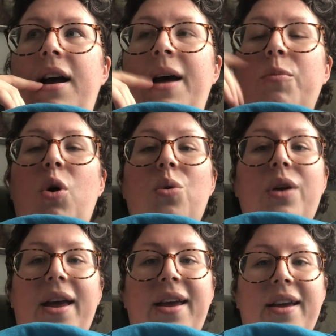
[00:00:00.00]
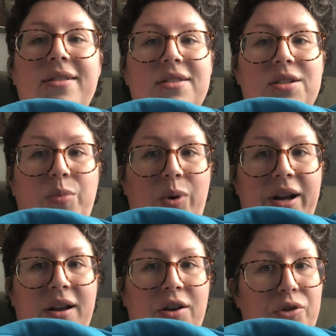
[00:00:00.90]
okay
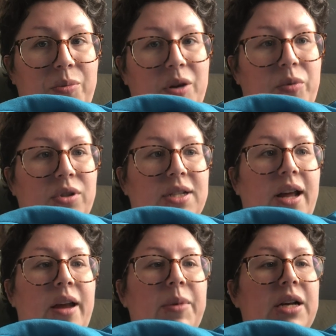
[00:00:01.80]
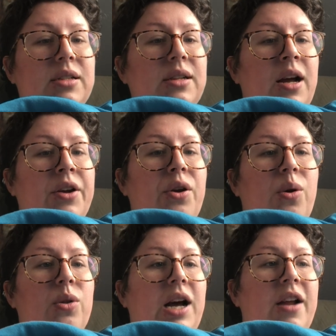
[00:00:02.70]
disappointing other people today, because I
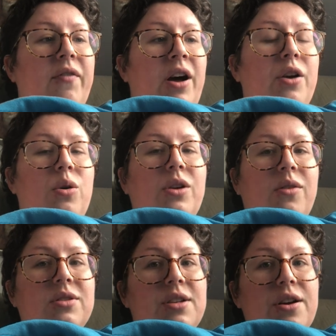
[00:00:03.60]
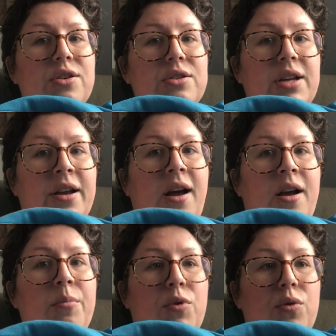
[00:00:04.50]
know that if I go downstairs and
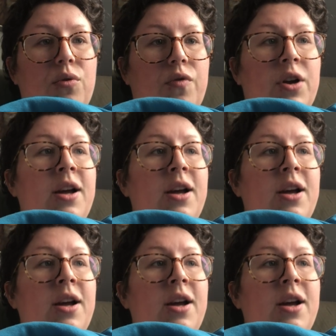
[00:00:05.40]
I move